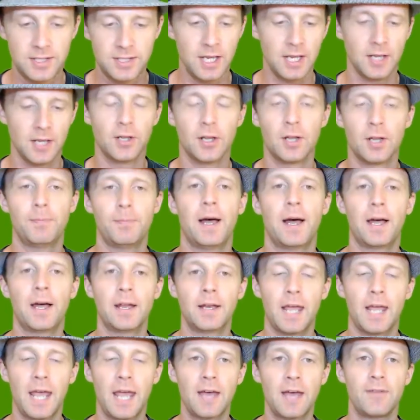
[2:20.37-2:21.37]
skill
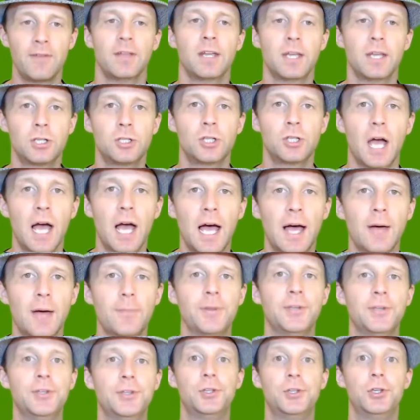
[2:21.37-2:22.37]
about having a
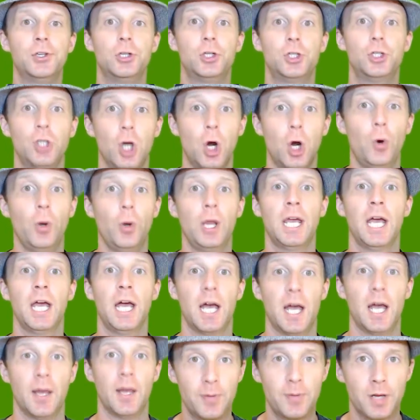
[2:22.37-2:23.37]
job is showing
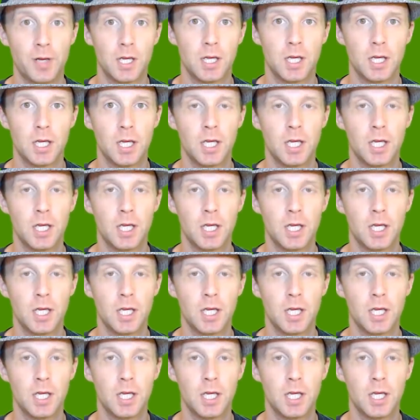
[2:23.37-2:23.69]
up.